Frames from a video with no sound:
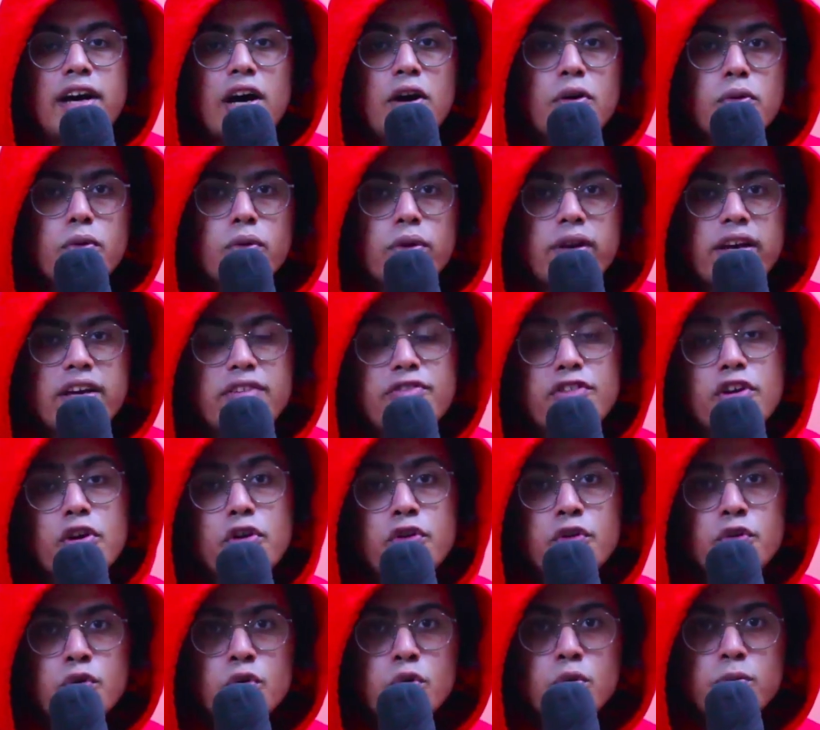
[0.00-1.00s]
Now,
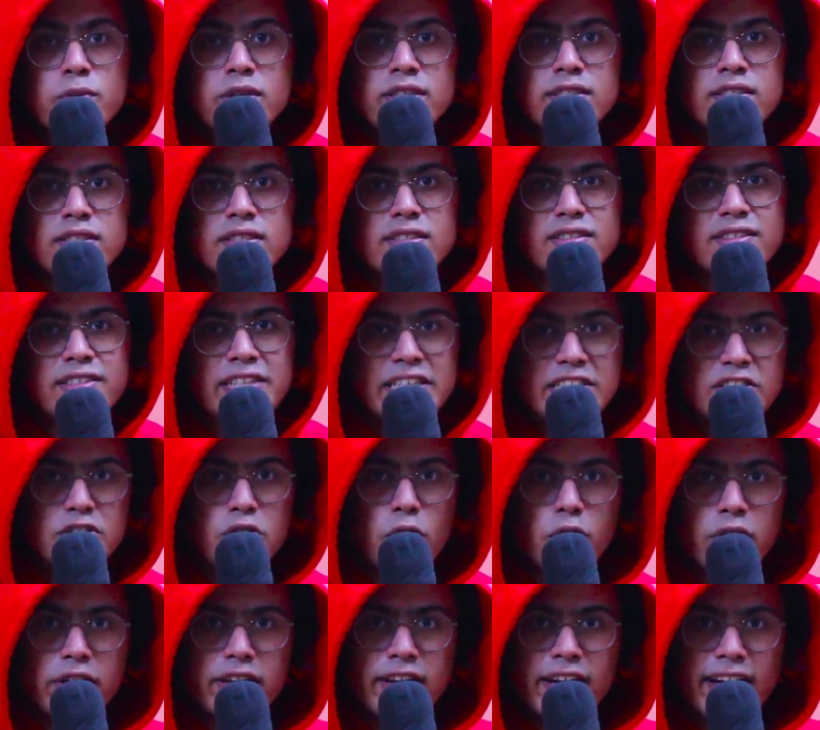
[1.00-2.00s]
if your room is
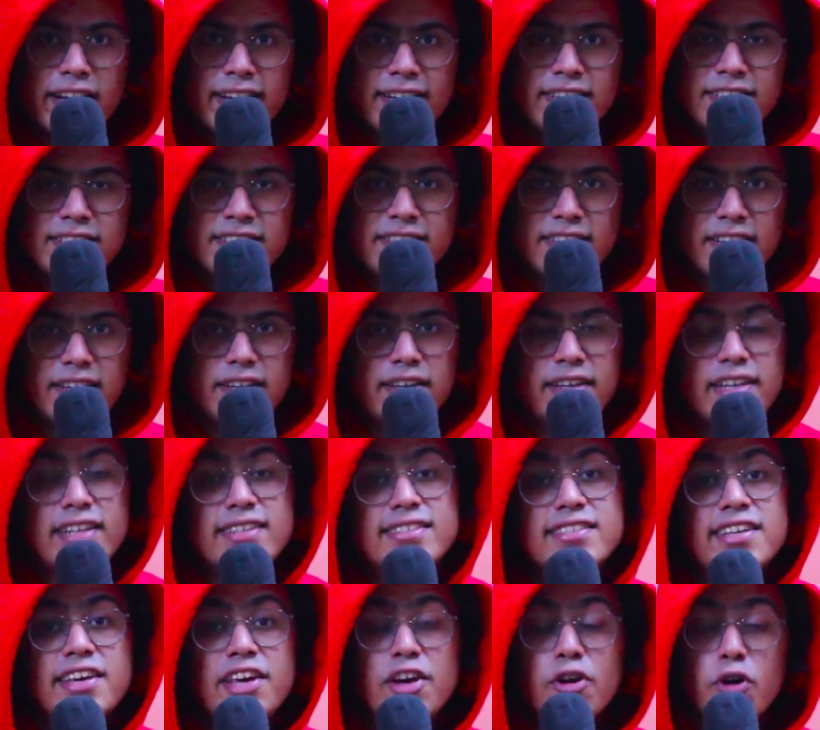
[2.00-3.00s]
disorganized,
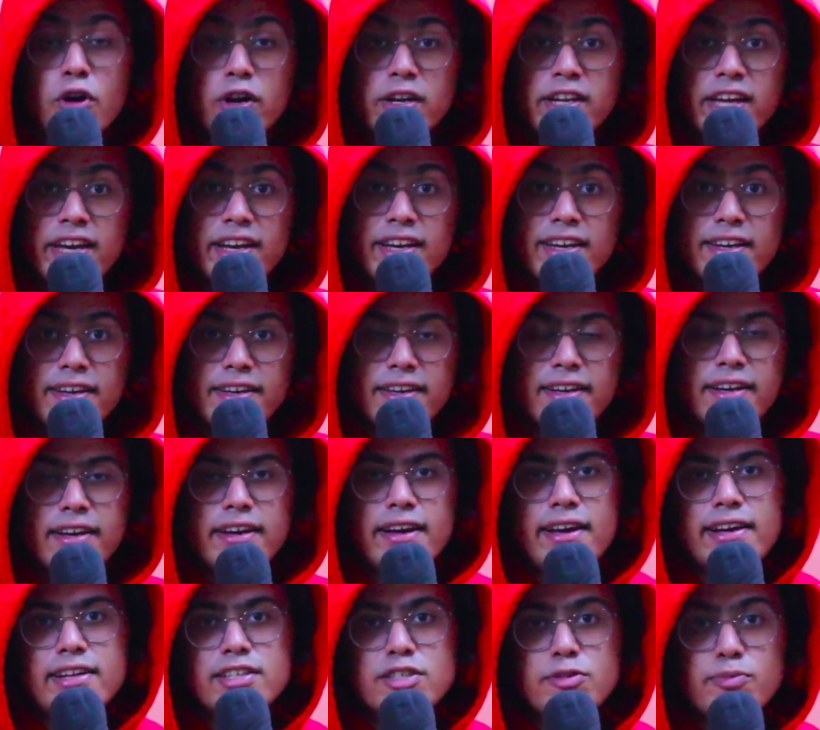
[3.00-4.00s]
it's chaotic,
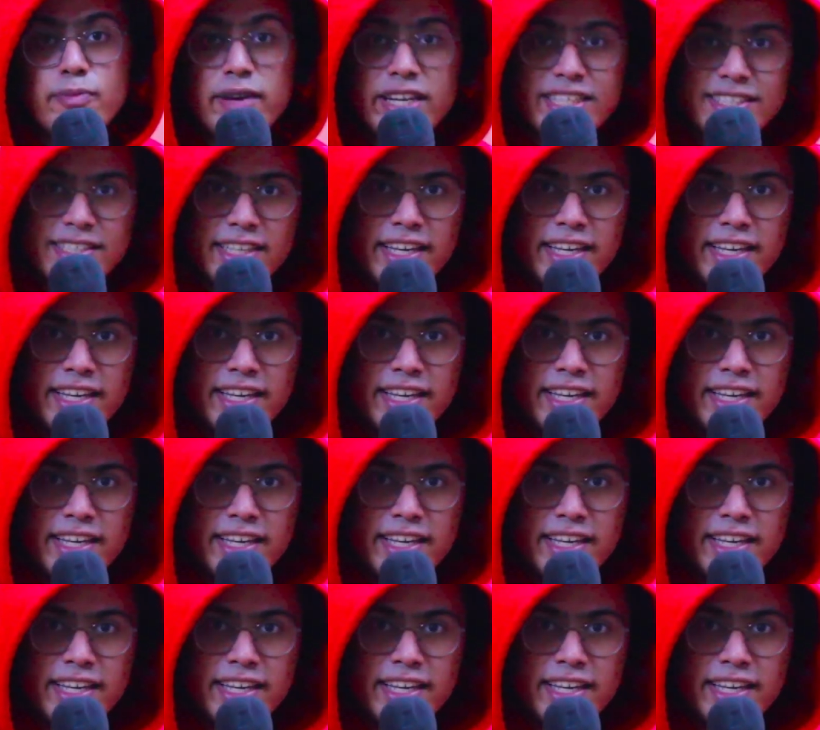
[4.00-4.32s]
it's